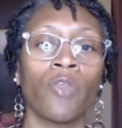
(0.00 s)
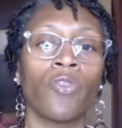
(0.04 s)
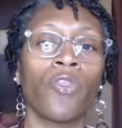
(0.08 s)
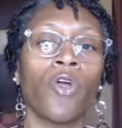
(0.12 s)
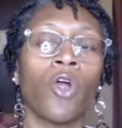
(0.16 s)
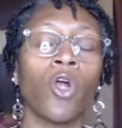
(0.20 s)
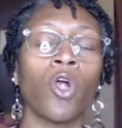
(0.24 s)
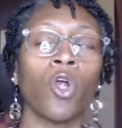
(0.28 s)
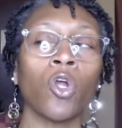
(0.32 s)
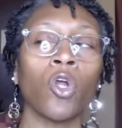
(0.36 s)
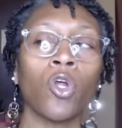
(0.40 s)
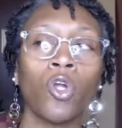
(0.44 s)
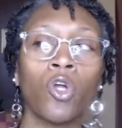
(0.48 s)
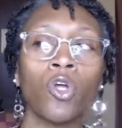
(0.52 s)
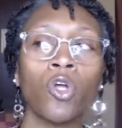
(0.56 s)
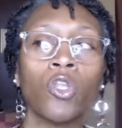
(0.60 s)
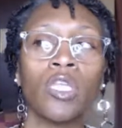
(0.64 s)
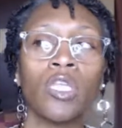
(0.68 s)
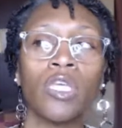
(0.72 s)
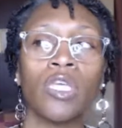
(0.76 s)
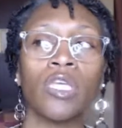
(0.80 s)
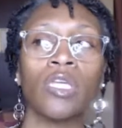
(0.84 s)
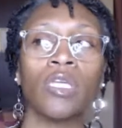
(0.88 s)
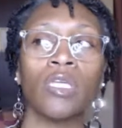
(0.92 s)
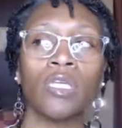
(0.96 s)
the
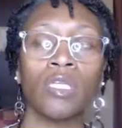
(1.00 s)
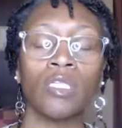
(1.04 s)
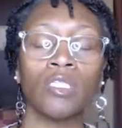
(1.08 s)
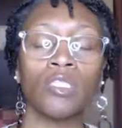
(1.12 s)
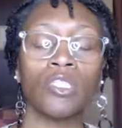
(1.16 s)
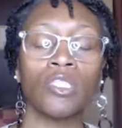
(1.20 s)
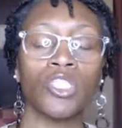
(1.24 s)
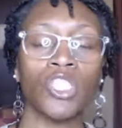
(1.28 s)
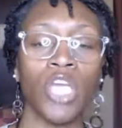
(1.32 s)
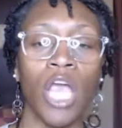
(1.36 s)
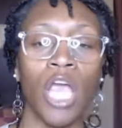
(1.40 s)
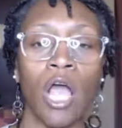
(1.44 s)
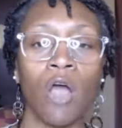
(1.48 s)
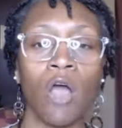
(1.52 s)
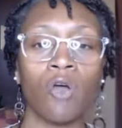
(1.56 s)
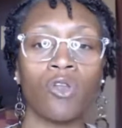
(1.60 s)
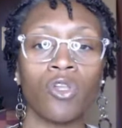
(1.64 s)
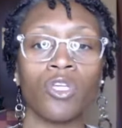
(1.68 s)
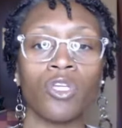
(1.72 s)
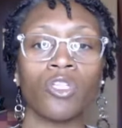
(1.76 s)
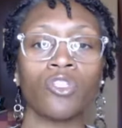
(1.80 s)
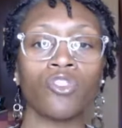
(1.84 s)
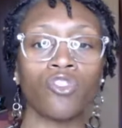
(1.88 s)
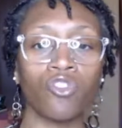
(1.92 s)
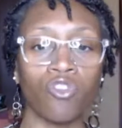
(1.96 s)
early
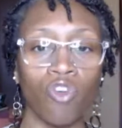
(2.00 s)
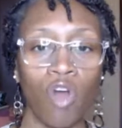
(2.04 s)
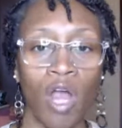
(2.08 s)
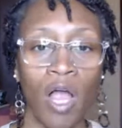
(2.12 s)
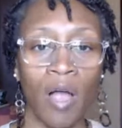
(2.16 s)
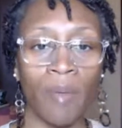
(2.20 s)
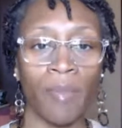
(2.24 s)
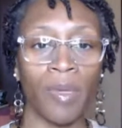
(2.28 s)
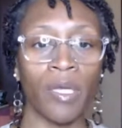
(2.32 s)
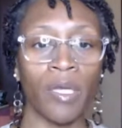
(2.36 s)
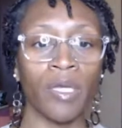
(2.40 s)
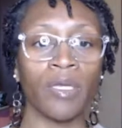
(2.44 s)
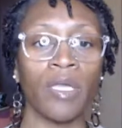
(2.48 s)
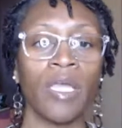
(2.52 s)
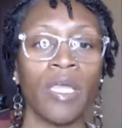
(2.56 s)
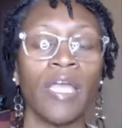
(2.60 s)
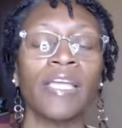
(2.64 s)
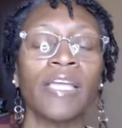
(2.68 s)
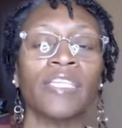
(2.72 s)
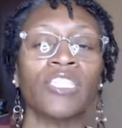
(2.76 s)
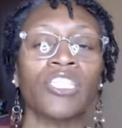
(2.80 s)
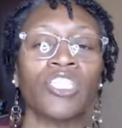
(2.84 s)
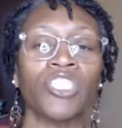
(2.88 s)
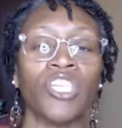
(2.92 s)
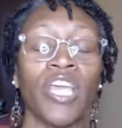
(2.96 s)
childhood trauma
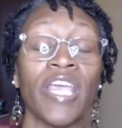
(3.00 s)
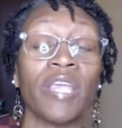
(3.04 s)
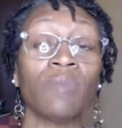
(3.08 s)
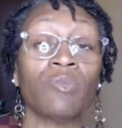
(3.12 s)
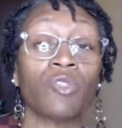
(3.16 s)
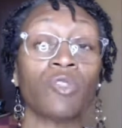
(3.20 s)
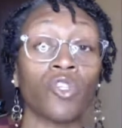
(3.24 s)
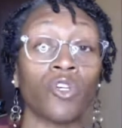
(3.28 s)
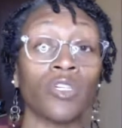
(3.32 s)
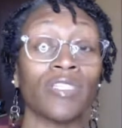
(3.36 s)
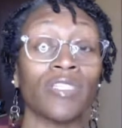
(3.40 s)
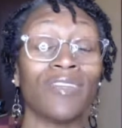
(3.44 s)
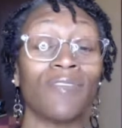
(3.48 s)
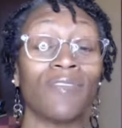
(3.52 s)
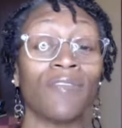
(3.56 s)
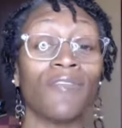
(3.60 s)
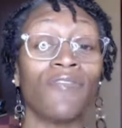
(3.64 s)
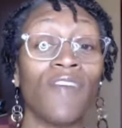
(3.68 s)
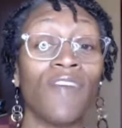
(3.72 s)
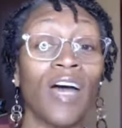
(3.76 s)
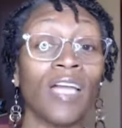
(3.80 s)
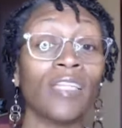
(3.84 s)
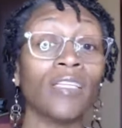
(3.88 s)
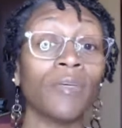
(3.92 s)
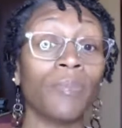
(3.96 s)
shapes your
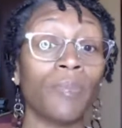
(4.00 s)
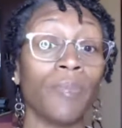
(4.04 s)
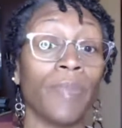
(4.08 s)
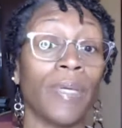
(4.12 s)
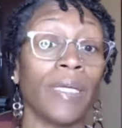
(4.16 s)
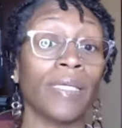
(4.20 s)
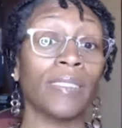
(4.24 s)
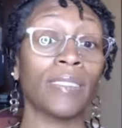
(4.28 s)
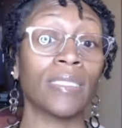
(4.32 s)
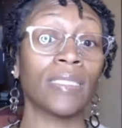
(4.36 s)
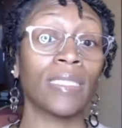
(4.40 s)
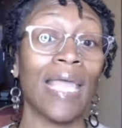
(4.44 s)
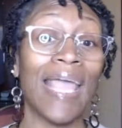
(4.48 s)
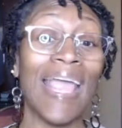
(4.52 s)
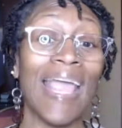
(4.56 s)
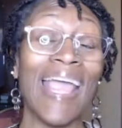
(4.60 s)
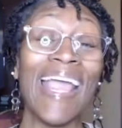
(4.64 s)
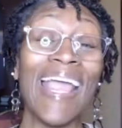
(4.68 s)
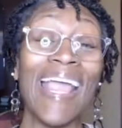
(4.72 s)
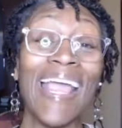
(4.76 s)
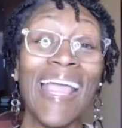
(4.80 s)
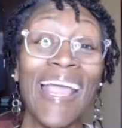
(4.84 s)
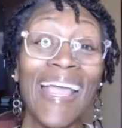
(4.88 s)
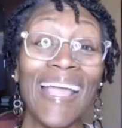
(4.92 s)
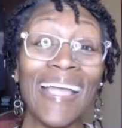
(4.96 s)
development
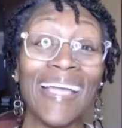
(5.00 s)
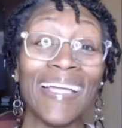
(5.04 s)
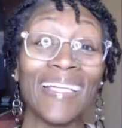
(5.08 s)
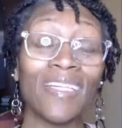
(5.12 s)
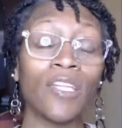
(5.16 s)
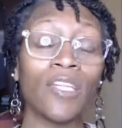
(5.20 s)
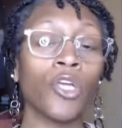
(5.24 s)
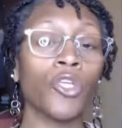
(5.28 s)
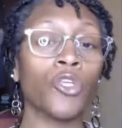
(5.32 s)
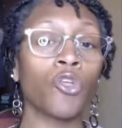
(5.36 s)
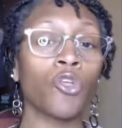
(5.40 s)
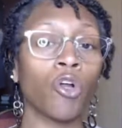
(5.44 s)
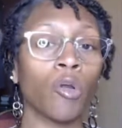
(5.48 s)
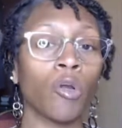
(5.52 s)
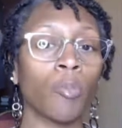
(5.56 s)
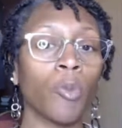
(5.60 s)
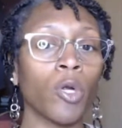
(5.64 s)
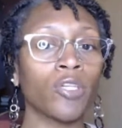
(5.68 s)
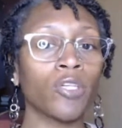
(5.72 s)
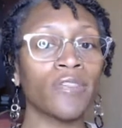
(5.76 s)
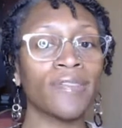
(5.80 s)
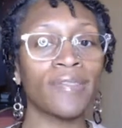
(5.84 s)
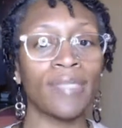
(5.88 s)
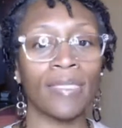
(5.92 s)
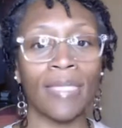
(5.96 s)
and your
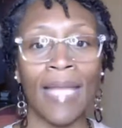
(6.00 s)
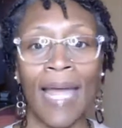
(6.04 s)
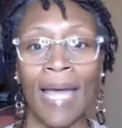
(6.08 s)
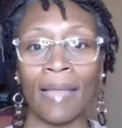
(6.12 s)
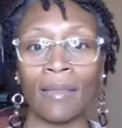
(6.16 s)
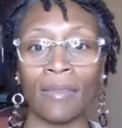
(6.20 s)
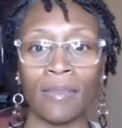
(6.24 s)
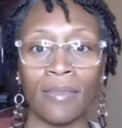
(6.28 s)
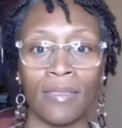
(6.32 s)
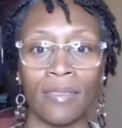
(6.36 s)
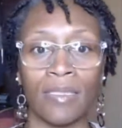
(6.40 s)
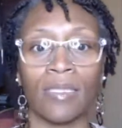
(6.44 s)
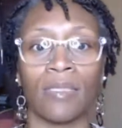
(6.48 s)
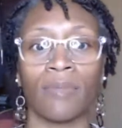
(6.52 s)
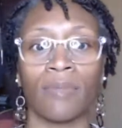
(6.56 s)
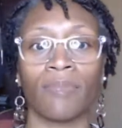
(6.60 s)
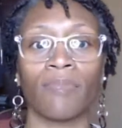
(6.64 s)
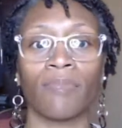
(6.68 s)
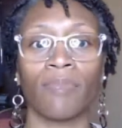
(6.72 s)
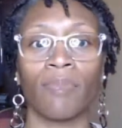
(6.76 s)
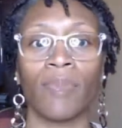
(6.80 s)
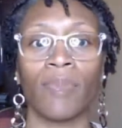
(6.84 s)
personality.